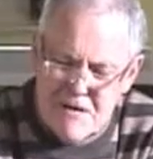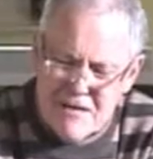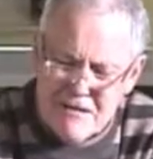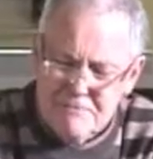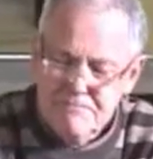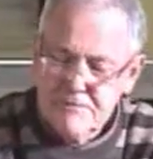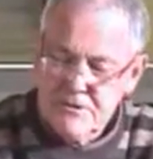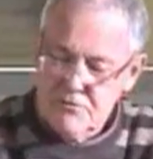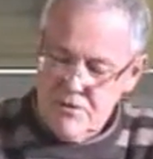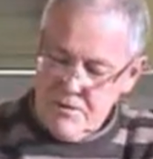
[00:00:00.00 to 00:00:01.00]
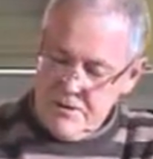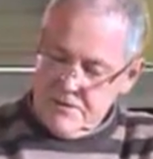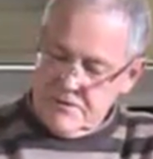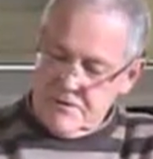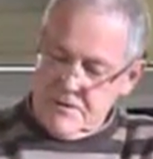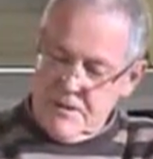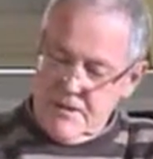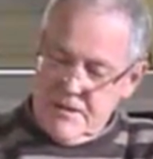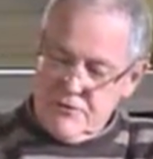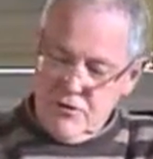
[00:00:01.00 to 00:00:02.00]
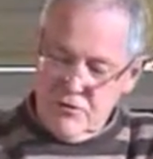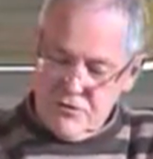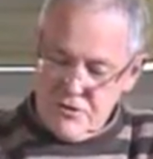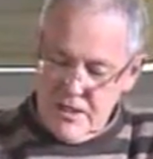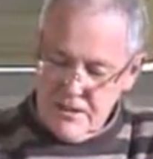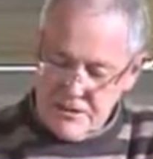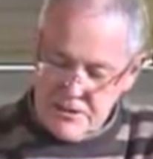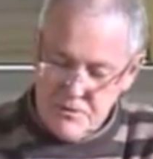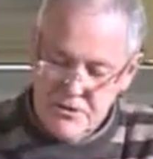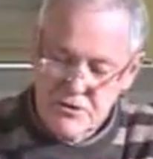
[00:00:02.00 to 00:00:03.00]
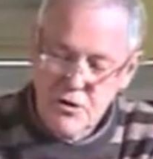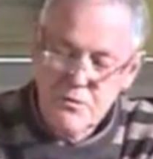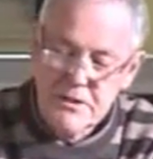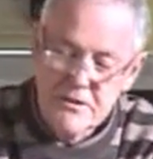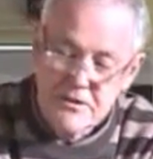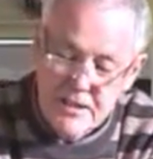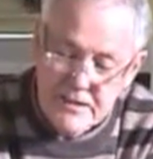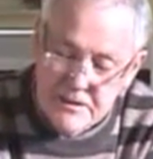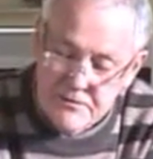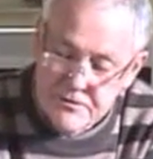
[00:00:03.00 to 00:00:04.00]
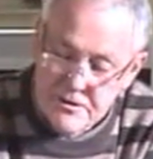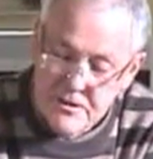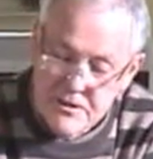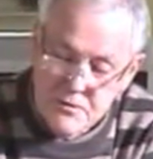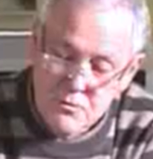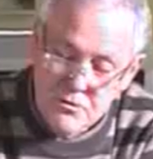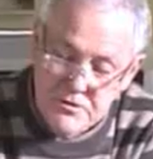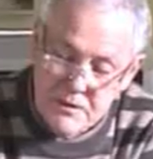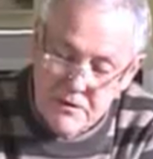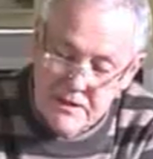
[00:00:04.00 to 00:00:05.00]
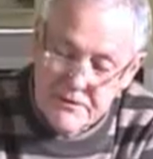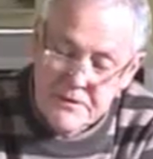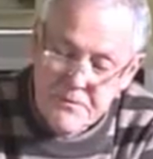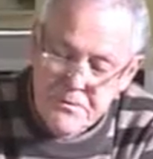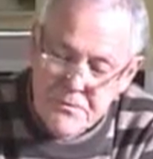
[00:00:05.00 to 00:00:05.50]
"Well," said Rabbit, after a long silence in which nobody had thanked him for the nice walk they were having,